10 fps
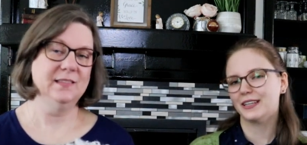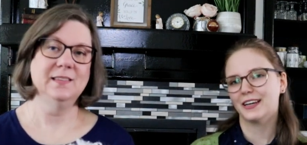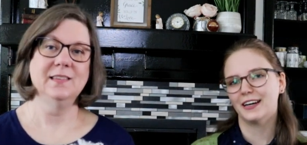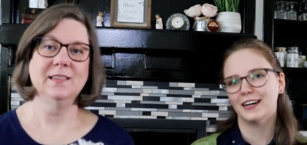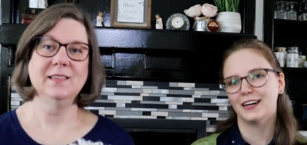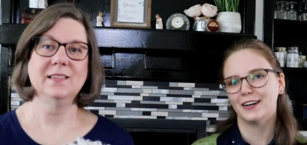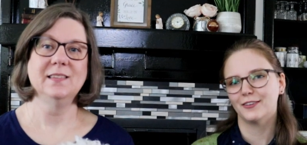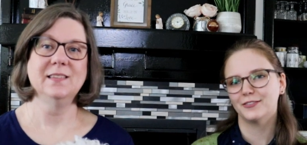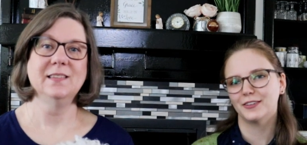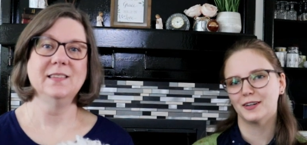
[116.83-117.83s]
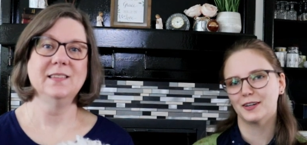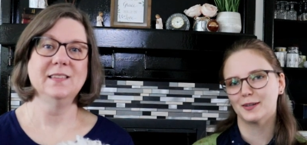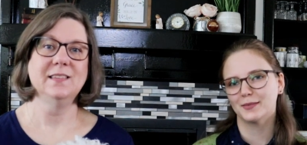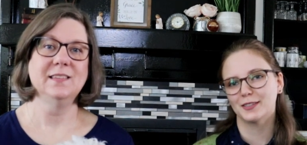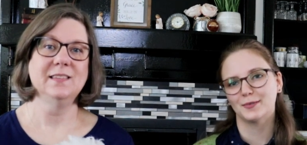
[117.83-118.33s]
Speaker 1: we have
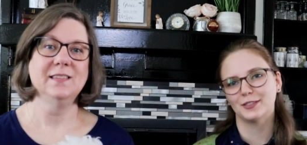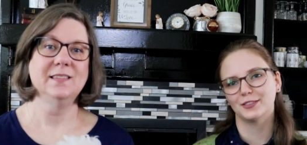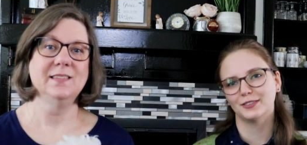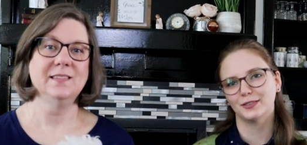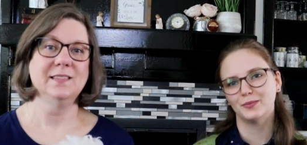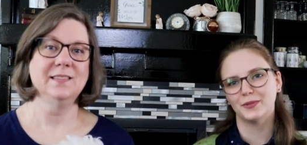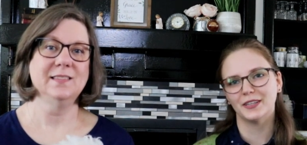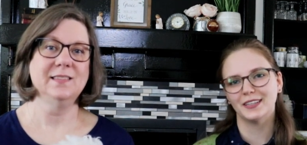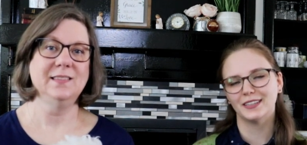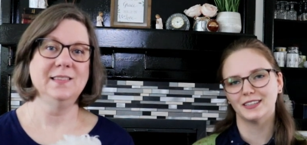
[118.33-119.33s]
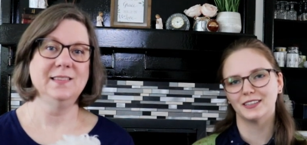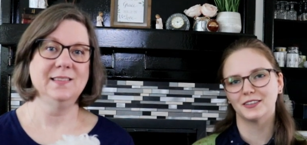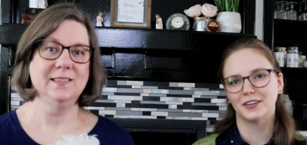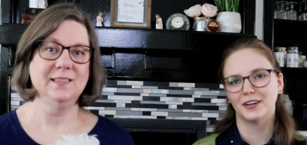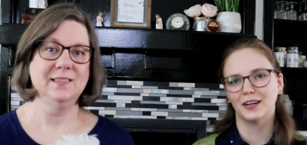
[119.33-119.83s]
um, a special little bit
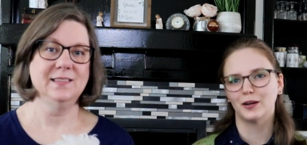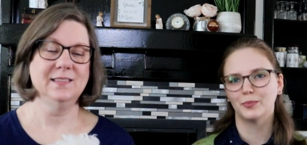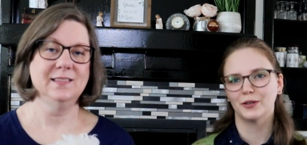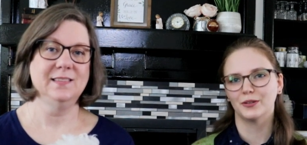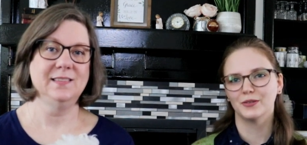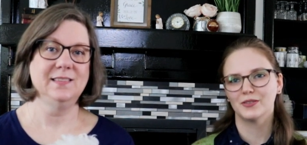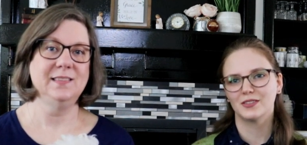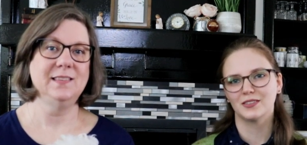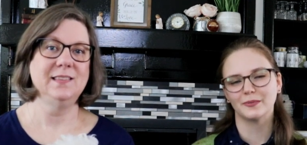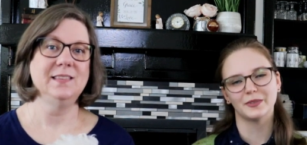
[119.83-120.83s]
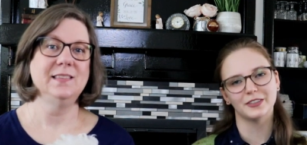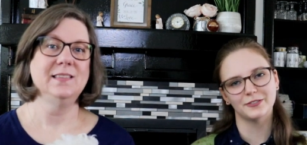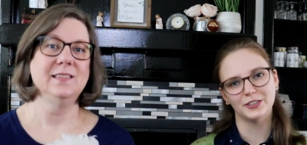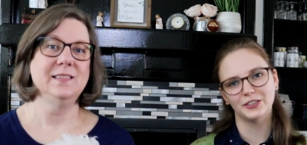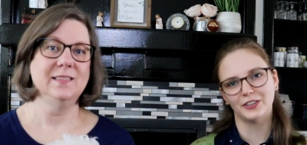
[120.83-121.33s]
in our outpost, something
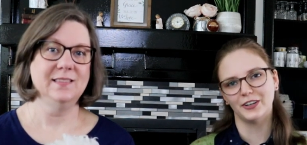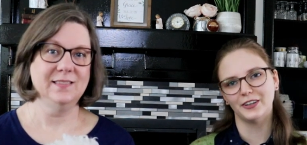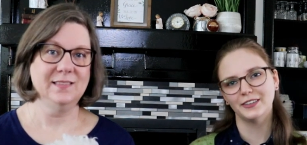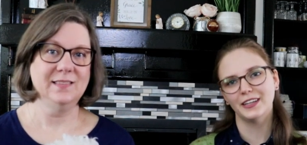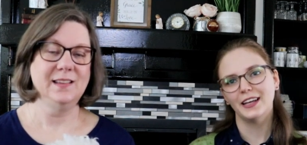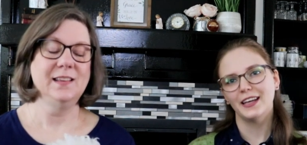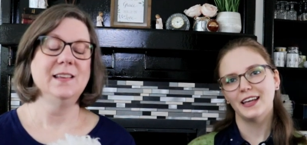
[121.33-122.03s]
for y'all.